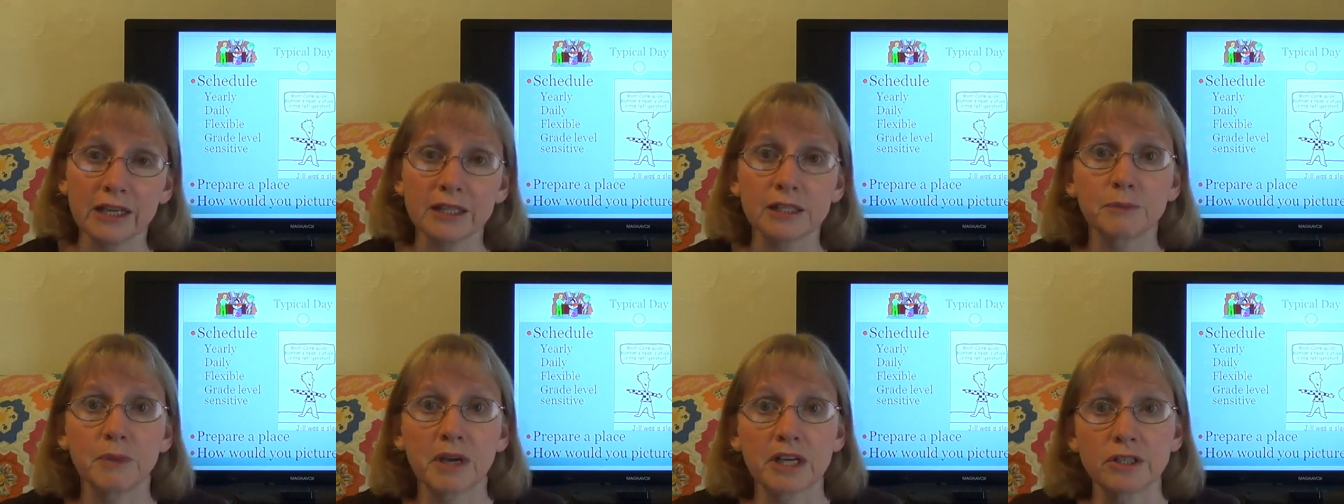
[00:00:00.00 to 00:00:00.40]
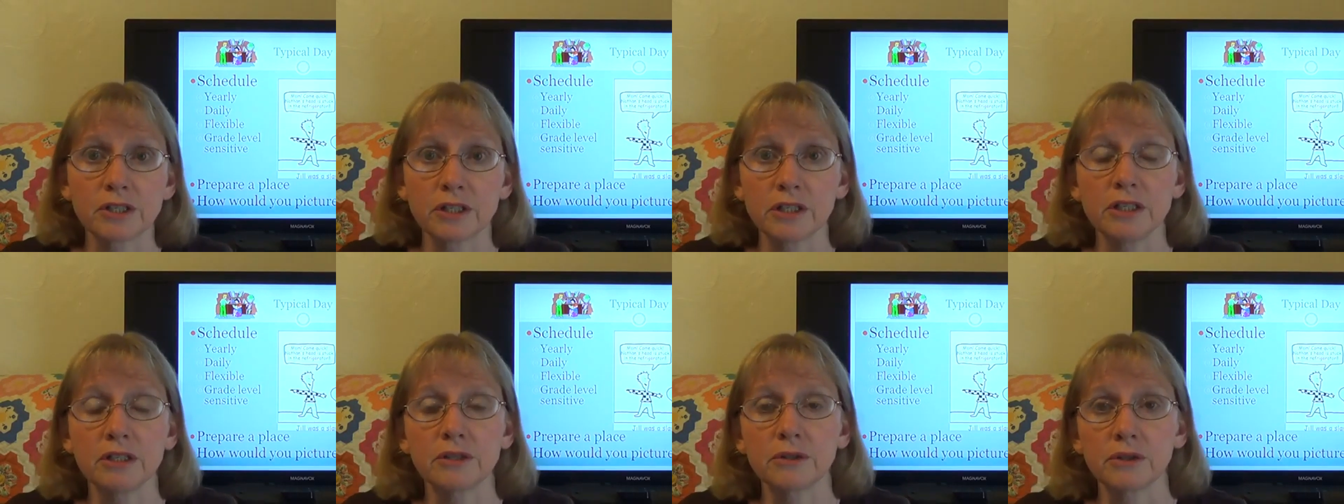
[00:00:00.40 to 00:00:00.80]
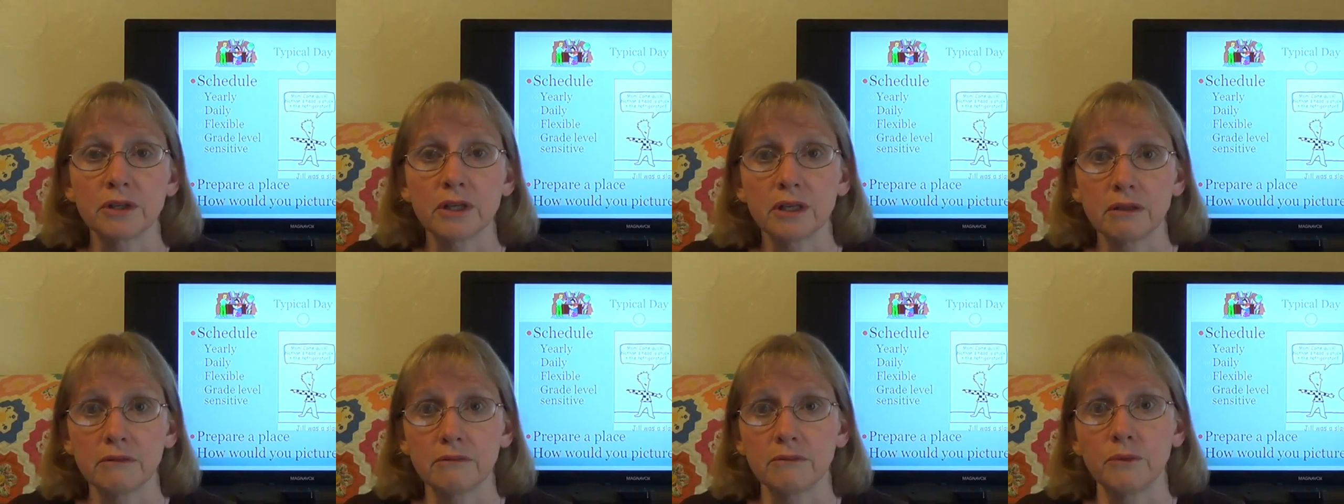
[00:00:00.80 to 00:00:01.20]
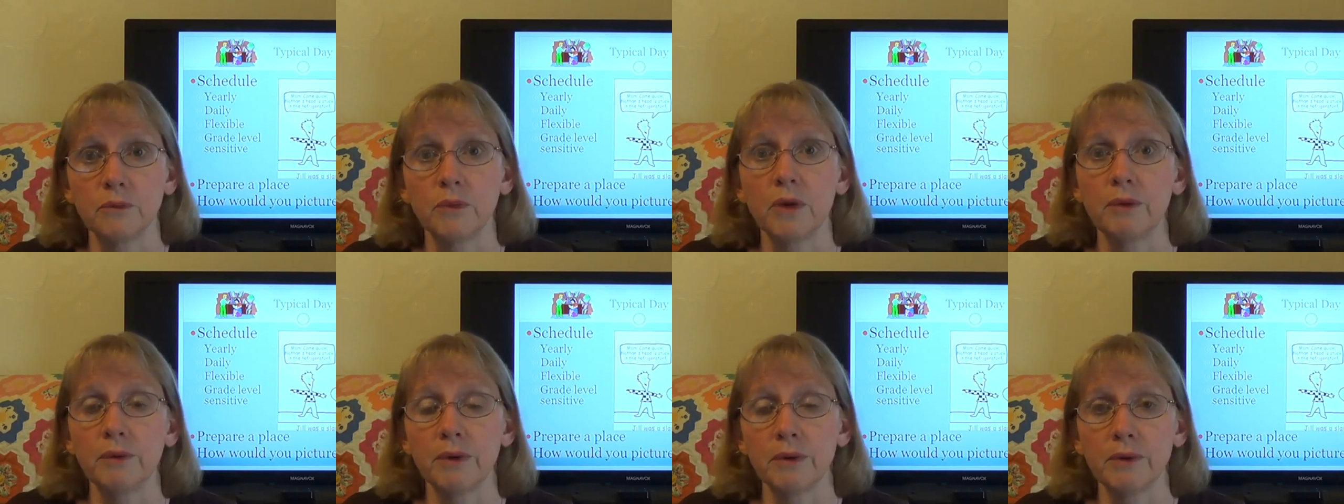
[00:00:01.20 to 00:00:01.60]
especially during
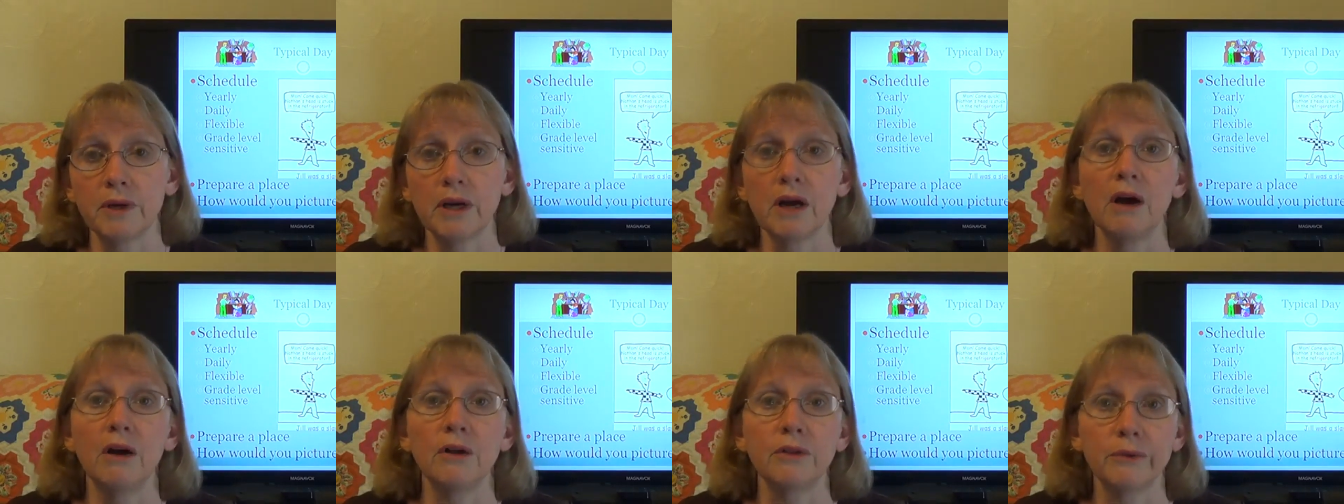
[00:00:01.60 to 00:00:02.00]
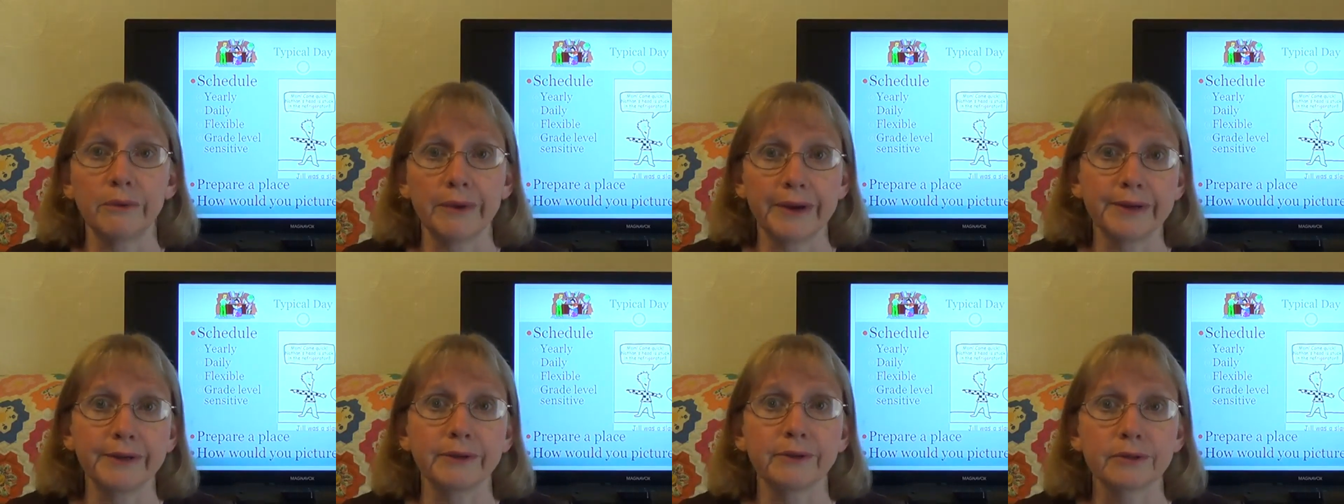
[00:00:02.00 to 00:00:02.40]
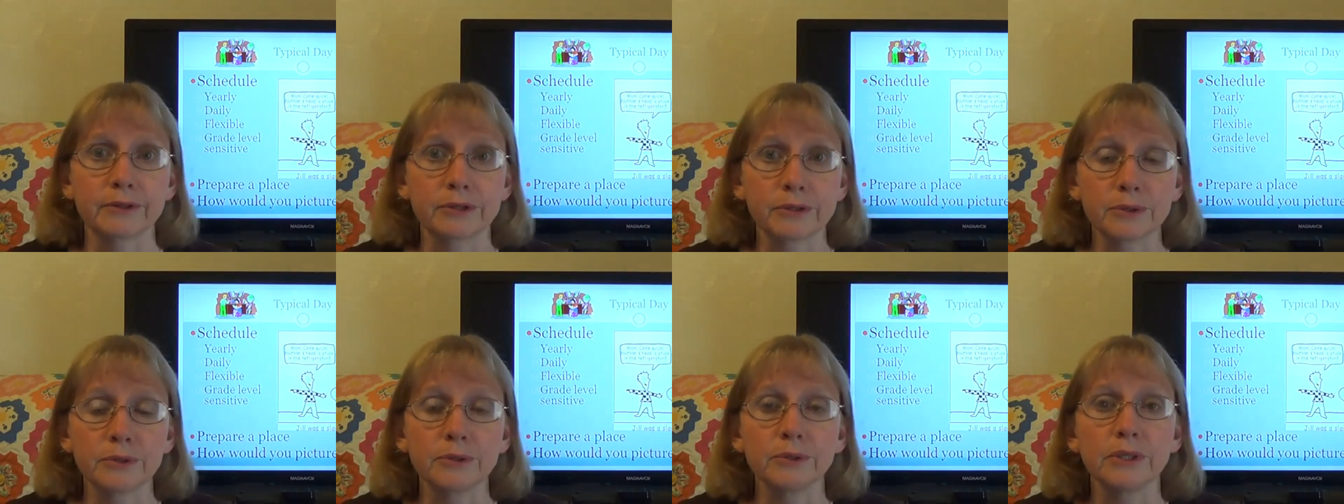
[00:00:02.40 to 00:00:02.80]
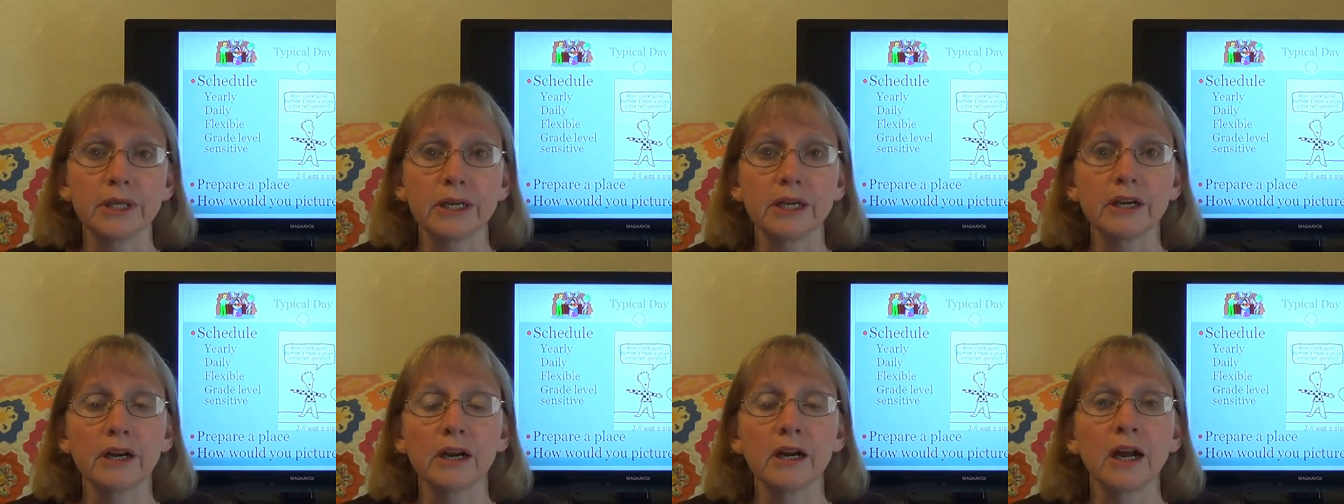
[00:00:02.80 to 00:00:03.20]
what we would call the regular school
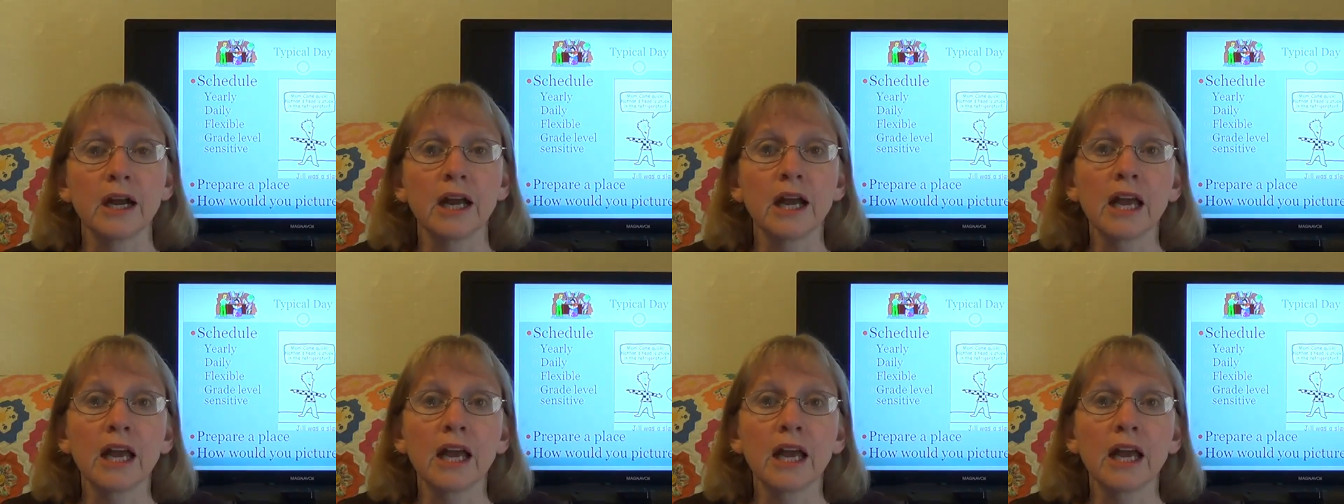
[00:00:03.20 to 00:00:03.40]
year.